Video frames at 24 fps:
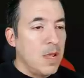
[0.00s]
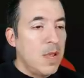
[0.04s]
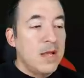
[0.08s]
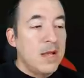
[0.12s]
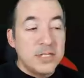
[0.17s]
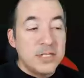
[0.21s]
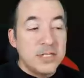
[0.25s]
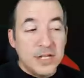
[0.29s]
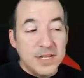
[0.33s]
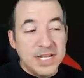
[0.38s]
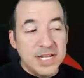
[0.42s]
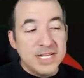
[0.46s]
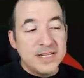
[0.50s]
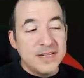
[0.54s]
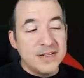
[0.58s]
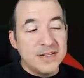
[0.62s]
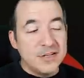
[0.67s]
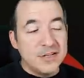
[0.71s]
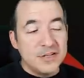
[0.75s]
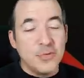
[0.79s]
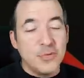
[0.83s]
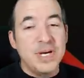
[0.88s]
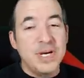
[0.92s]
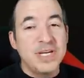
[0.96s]
So
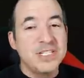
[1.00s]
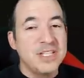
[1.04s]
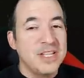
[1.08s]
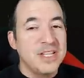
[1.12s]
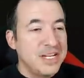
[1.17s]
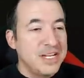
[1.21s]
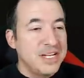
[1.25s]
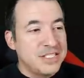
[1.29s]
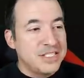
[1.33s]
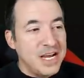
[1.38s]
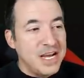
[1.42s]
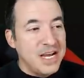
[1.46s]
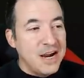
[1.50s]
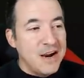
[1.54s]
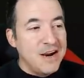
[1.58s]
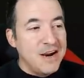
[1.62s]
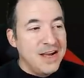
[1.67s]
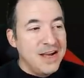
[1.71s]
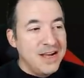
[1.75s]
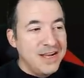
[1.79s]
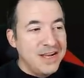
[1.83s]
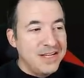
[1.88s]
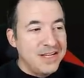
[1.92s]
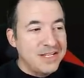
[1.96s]
there's a reason this
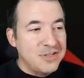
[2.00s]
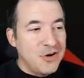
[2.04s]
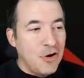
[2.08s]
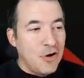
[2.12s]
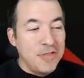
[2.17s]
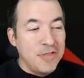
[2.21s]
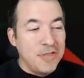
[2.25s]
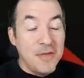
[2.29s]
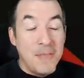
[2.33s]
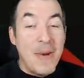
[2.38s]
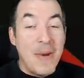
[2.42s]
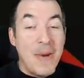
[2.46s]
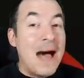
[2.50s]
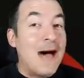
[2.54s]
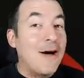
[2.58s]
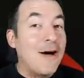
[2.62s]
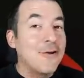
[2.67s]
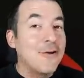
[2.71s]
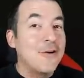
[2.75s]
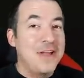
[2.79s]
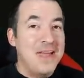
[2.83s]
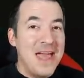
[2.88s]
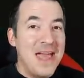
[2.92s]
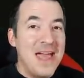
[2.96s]
area is called the
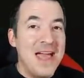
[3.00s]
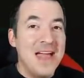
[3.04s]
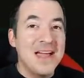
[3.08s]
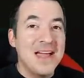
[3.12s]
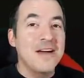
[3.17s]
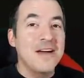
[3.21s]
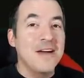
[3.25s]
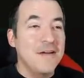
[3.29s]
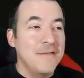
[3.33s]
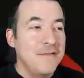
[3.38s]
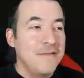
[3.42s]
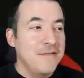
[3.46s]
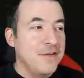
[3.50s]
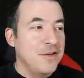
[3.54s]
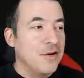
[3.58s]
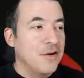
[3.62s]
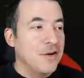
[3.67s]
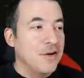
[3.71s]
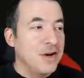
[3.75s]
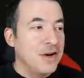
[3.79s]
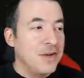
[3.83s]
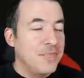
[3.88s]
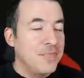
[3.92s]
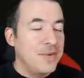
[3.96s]
powder keg of
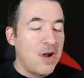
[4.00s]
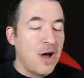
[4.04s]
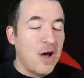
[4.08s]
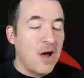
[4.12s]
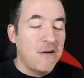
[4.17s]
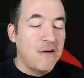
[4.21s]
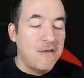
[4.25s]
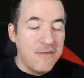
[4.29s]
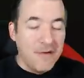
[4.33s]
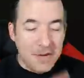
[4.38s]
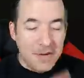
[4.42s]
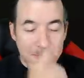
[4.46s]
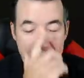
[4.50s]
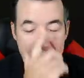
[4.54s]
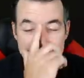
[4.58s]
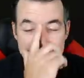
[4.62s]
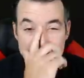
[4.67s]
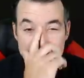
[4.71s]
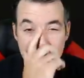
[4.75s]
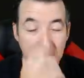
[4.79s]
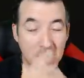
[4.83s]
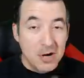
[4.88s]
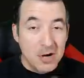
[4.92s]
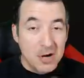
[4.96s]
Europe. And Otto von
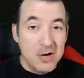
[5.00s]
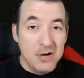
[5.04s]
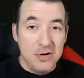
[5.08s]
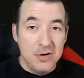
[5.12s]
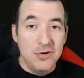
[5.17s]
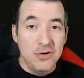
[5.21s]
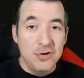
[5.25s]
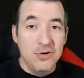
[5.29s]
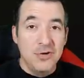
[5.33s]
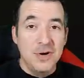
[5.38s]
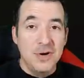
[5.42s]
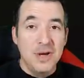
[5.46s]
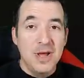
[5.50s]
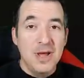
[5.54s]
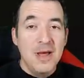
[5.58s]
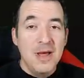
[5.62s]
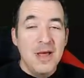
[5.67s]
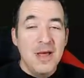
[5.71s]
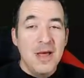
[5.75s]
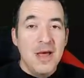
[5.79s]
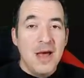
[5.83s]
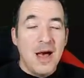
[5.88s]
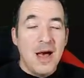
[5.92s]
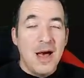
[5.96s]
Bismarck, who
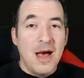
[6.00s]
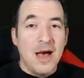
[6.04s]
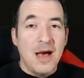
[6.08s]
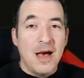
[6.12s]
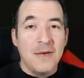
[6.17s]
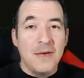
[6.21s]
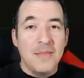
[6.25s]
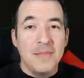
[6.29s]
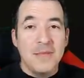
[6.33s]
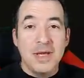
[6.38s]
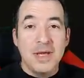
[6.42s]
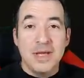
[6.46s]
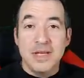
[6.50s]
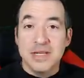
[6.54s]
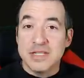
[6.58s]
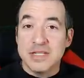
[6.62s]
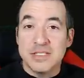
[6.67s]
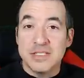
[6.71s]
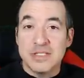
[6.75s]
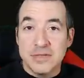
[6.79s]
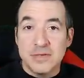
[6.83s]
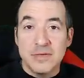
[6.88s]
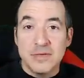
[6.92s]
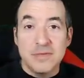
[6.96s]

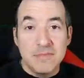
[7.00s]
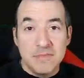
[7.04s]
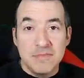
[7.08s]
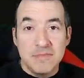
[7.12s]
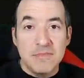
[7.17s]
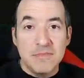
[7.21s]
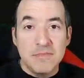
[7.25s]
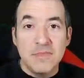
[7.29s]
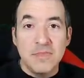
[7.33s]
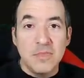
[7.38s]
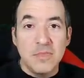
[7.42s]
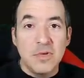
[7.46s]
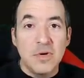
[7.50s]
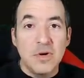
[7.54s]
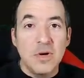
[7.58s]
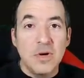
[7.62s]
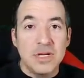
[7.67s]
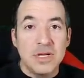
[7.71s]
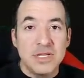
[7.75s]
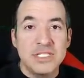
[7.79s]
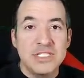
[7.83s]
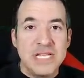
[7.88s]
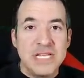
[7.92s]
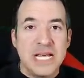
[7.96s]
is
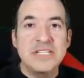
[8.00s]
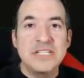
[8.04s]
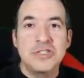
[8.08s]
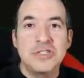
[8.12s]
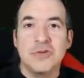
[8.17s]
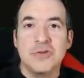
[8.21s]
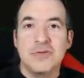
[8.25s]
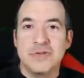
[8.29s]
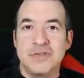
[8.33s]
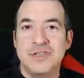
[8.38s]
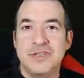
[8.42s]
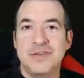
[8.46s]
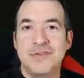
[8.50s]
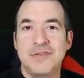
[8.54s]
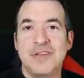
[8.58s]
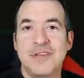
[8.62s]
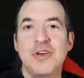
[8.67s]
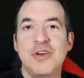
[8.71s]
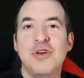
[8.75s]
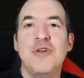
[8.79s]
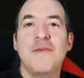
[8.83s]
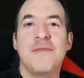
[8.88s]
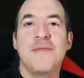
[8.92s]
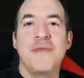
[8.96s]
essential to the
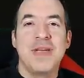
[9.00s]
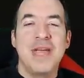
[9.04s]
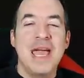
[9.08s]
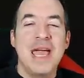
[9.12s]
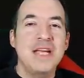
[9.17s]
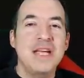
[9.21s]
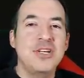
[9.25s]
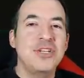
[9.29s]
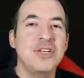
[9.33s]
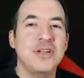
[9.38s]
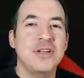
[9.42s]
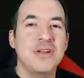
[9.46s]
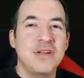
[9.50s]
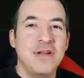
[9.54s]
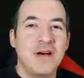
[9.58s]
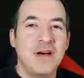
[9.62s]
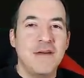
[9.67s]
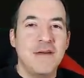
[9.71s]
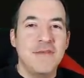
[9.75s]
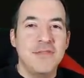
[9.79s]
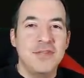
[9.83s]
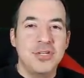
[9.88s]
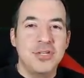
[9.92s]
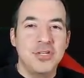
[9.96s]
unification
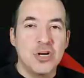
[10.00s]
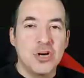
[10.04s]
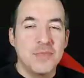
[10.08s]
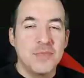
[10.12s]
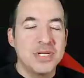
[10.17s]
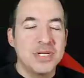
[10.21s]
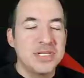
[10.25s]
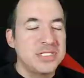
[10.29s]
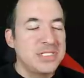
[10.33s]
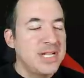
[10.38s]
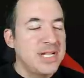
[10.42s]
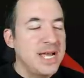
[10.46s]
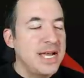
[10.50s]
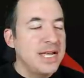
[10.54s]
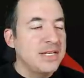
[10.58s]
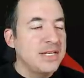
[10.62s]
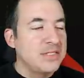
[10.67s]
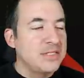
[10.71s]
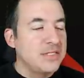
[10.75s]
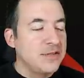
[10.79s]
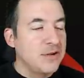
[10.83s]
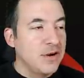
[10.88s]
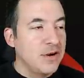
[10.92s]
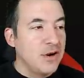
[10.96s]
of the German
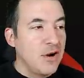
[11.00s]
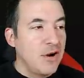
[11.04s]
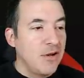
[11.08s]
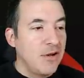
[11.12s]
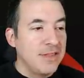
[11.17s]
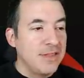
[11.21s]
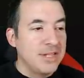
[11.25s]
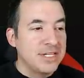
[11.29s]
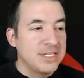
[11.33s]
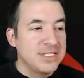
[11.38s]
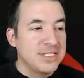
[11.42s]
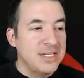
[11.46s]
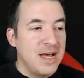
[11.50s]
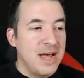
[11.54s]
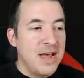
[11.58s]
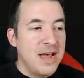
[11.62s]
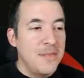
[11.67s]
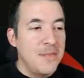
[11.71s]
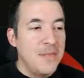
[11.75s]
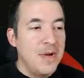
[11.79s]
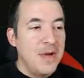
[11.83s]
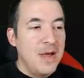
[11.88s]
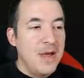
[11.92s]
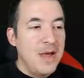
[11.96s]
states during all this time,